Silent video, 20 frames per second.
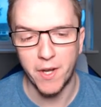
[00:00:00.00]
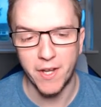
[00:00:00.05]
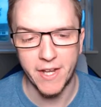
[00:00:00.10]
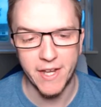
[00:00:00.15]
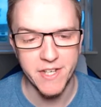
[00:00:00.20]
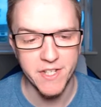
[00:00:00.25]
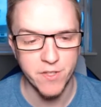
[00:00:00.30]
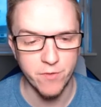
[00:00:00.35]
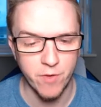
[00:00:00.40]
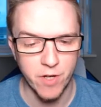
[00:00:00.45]
one
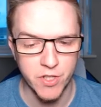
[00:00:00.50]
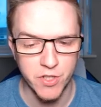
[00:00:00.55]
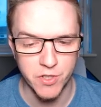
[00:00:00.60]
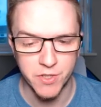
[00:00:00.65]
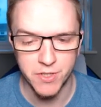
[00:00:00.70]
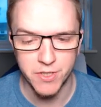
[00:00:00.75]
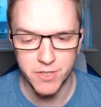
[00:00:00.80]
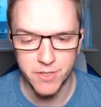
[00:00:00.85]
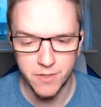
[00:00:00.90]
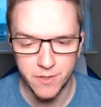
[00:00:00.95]
against the
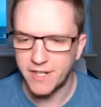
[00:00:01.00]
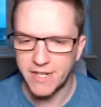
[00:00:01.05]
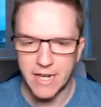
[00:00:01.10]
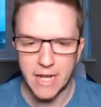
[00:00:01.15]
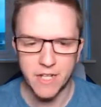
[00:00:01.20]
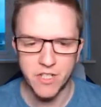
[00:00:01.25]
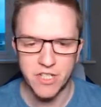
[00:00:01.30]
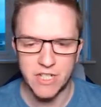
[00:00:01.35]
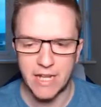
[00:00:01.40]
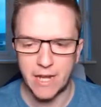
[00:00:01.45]
Russians.
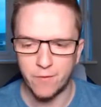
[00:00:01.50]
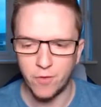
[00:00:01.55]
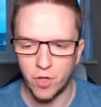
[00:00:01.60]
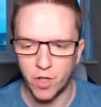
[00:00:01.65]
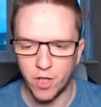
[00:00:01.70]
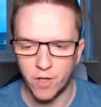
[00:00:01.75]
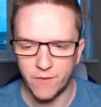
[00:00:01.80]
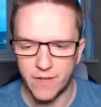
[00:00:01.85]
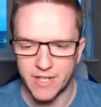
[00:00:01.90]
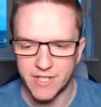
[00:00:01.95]
Didn't actually have a
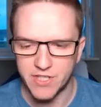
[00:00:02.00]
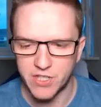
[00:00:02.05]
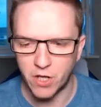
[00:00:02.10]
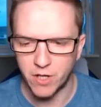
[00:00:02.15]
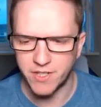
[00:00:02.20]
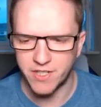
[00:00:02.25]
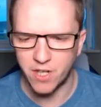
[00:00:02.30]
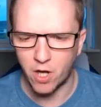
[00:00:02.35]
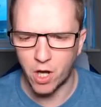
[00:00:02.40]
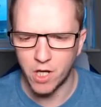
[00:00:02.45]
look at their
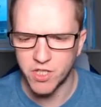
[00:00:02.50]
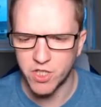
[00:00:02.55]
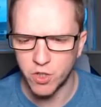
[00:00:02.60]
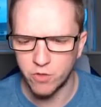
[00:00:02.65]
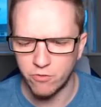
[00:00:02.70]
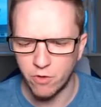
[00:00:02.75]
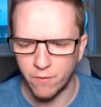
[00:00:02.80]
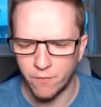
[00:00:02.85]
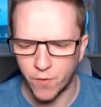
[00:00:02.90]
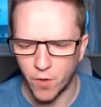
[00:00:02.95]
side. I
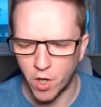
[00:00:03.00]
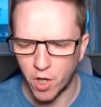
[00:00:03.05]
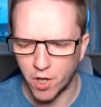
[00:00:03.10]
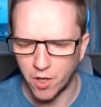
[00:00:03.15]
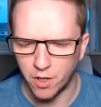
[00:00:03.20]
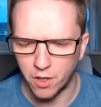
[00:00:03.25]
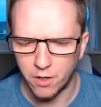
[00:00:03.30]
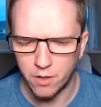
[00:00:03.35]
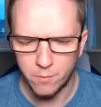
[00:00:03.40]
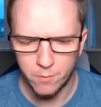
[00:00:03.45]
saw a
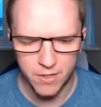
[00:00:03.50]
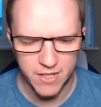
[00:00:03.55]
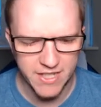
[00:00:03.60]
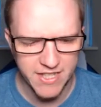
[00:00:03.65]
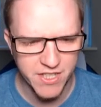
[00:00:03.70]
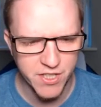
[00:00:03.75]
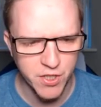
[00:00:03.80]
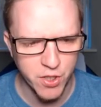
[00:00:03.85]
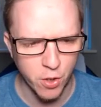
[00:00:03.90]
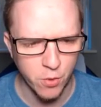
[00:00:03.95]
Werner.
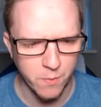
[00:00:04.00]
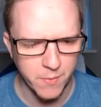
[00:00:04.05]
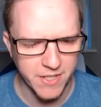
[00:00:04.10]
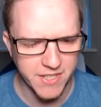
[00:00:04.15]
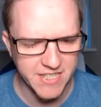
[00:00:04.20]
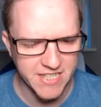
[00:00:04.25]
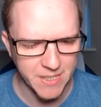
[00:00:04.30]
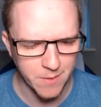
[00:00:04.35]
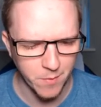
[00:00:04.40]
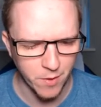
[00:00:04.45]
Please don't
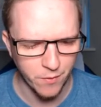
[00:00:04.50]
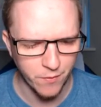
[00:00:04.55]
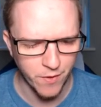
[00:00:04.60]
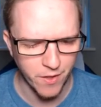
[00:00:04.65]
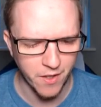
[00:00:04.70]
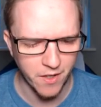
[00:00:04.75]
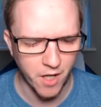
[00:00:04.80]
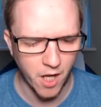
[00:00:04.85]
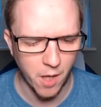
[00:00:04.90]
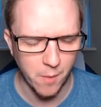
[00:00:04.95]
be Timo
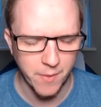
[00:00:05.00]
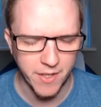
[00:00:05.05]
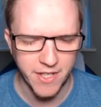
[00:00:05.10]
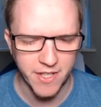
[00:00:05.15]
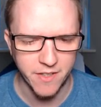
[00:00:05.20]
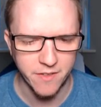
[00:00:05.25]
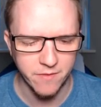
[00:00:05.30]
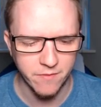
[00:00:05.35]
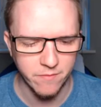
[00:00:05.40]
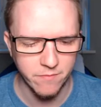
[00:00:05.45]
Werner. I
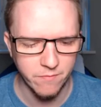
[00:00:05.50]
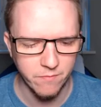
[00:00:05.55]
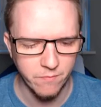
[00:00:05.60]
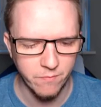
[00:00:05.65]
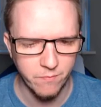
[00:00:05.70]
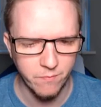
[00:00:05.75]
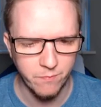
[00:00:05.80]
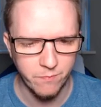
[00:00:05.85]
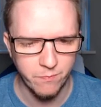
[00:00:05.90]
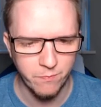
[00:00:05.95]
mean,
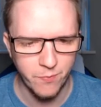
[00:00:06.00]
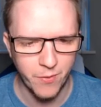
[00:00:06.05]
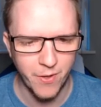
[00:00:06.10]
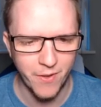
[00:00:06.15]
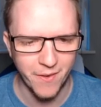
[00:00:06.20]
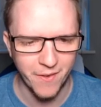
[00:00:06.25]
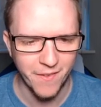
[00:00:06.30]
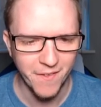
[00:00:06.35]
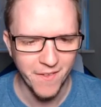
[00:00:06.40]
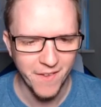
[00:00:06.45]

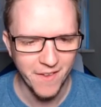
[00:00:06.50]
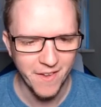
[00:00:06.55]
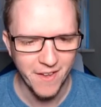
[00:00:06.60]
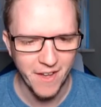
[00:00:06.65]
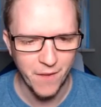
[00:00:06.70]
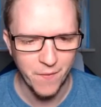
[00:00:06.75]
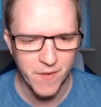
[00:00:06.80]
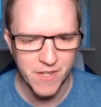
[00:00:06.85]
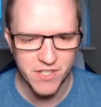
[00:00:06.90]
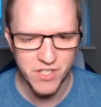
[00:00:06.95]

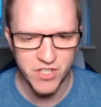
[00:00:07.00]
if